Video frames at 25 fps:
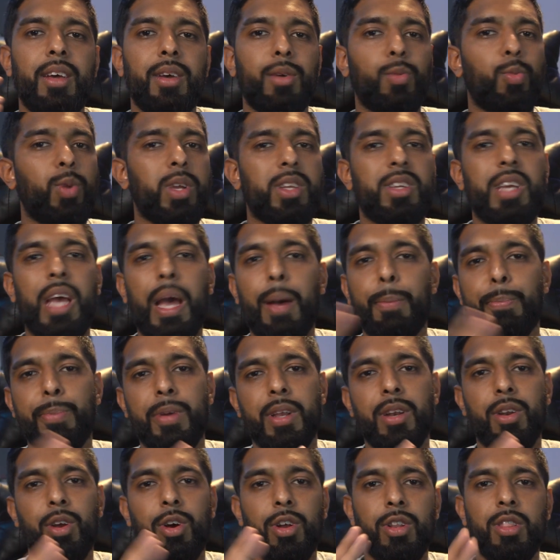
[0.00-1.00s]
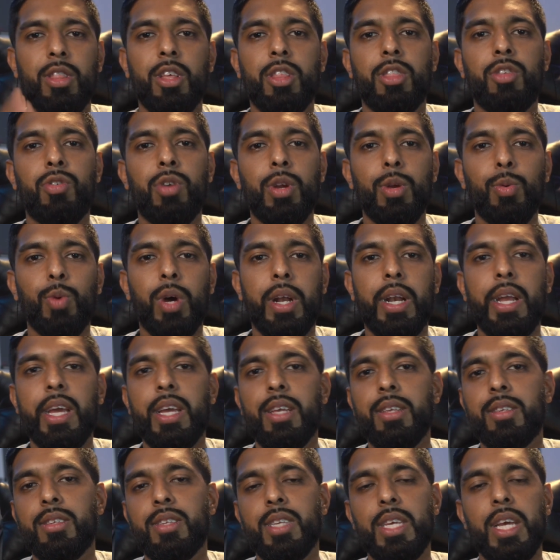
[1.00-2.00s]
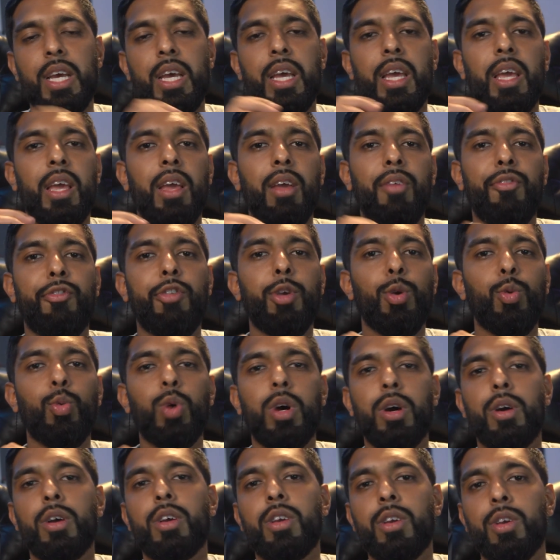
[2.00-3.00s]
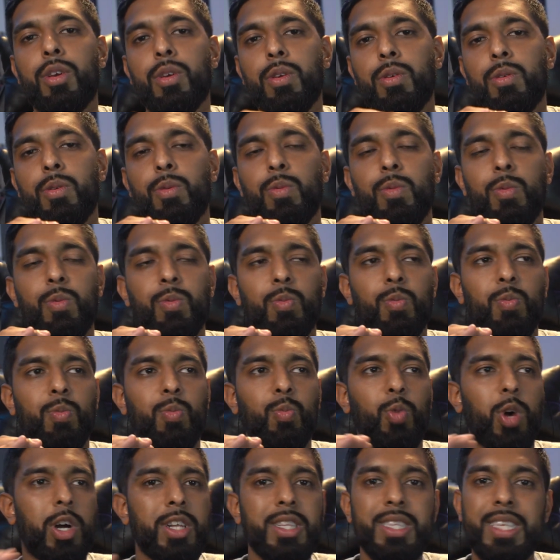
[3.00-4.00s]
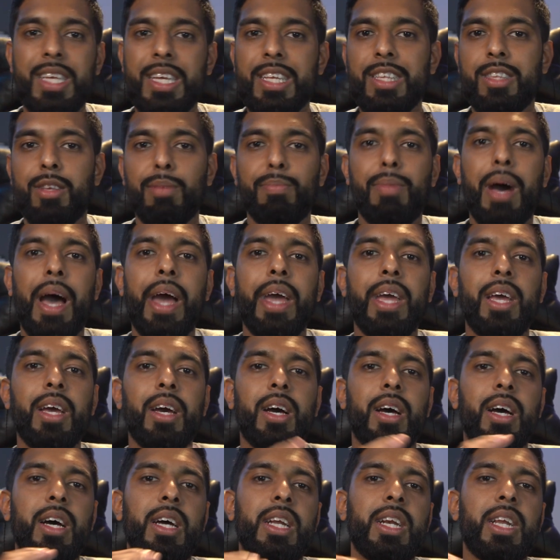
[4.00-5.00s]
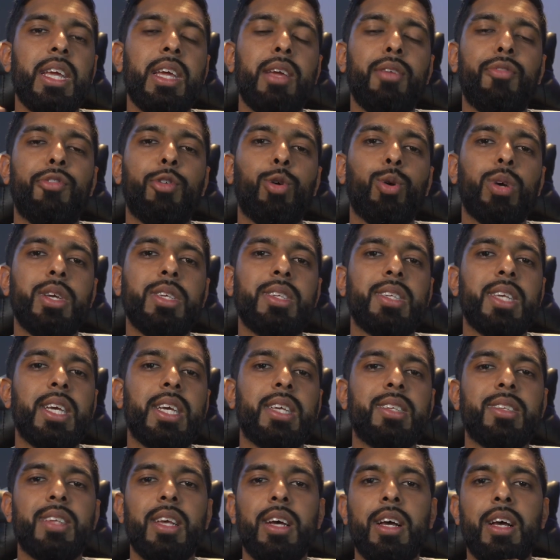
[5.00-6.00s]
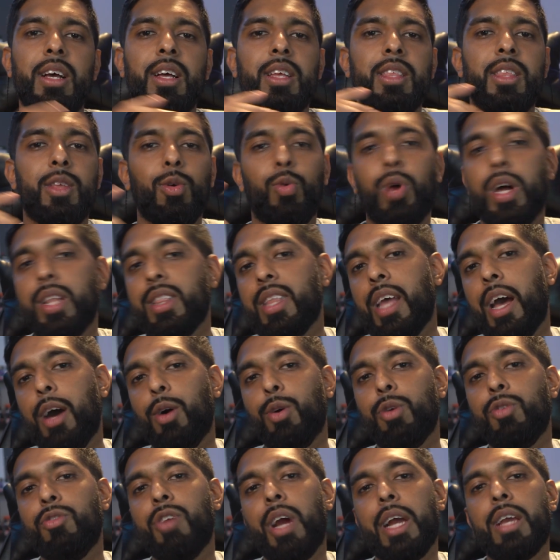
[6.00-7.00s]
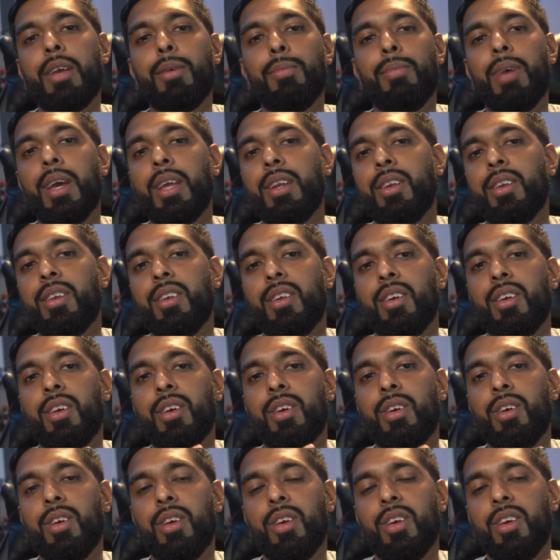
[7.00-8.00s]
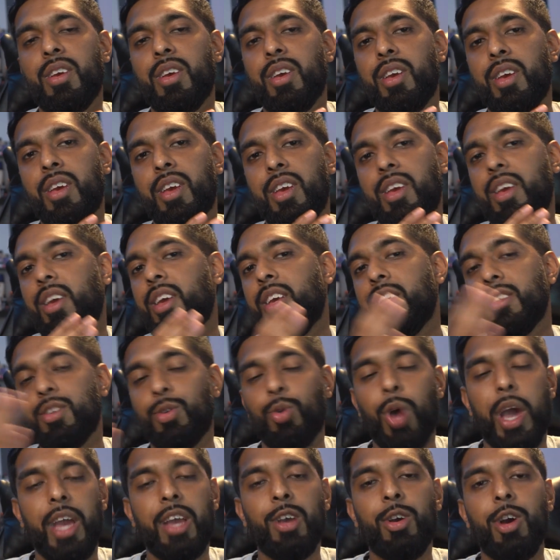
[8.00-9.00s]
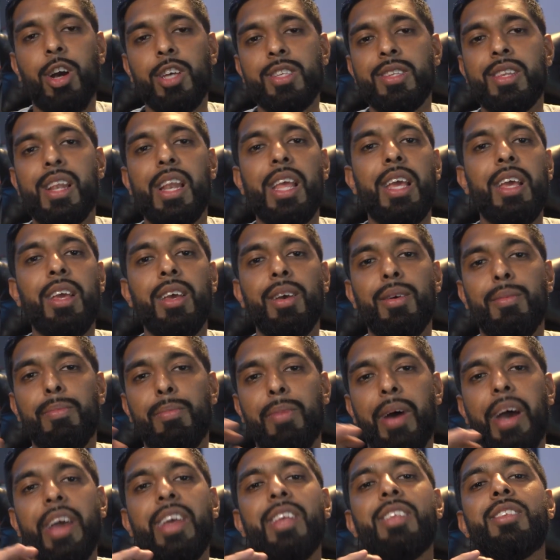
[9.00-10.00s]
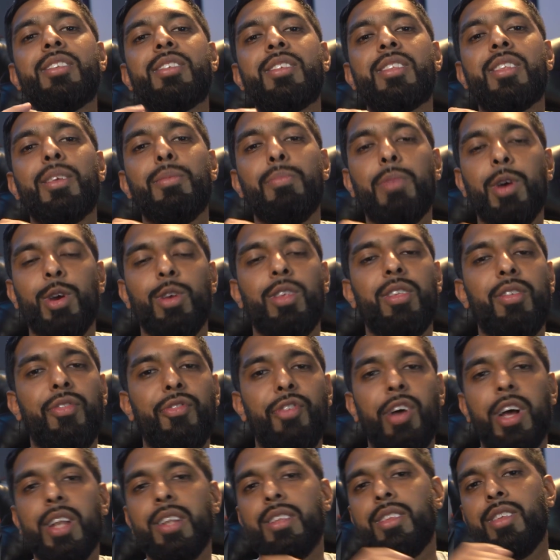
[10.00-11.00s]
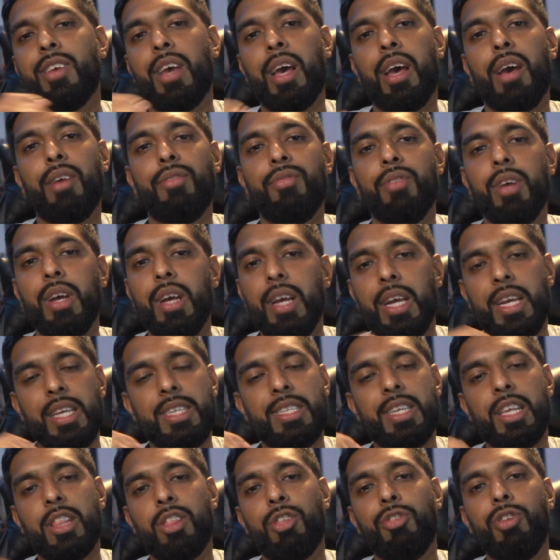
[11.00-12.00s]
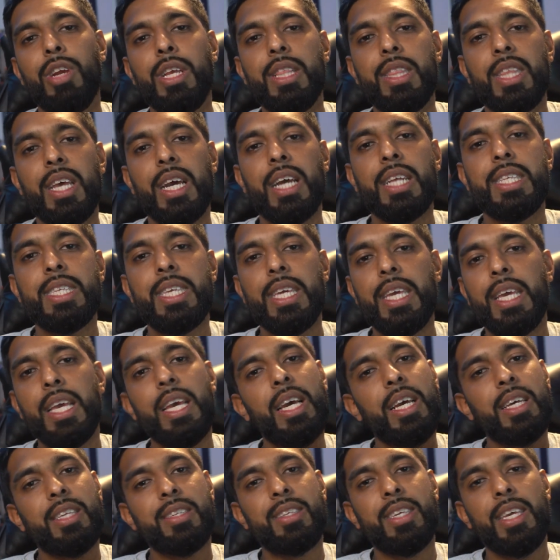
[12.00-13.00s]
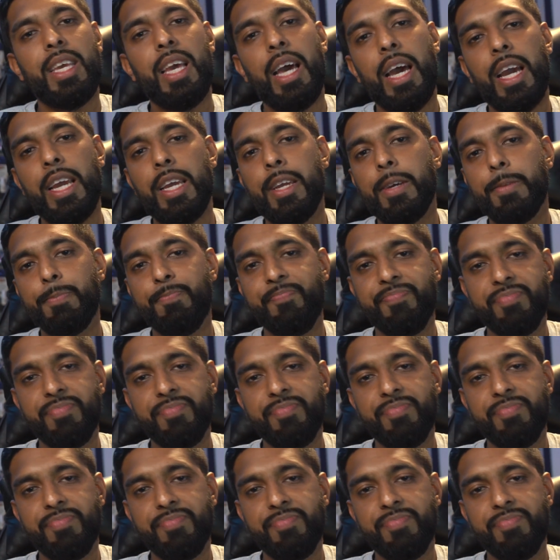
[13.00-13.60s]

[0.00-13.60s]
which happen on the 318s. If you were wanting to buy an E46, the one that I would recommend is quite costly, but it's the most fun to have. It's a 330 CI,